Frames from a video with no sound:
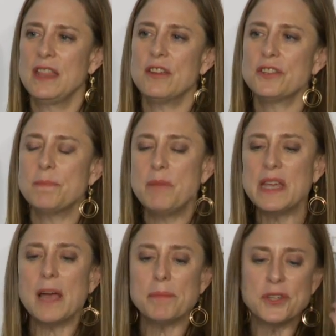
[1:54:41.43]
There's
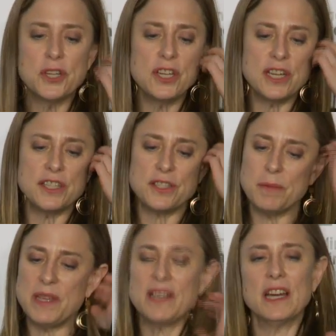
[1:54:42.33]
big opportunities
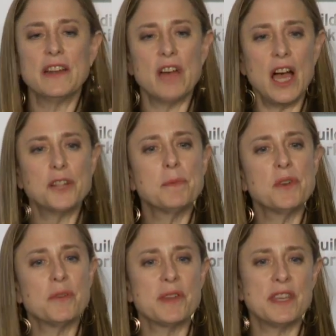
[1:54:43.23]
to be kind of
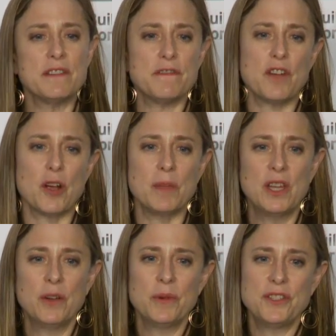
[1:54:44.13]
entrepreneur within a firm,
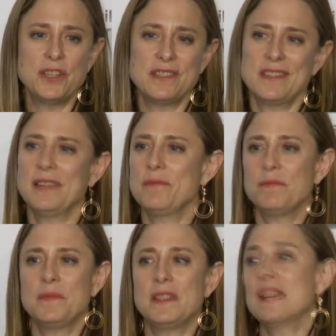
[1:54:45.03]
which is like,
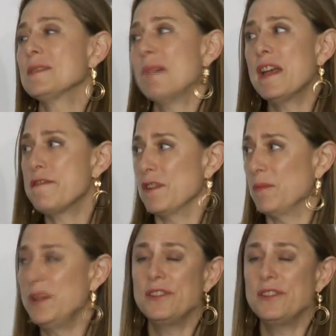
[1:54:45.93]
that's my firm.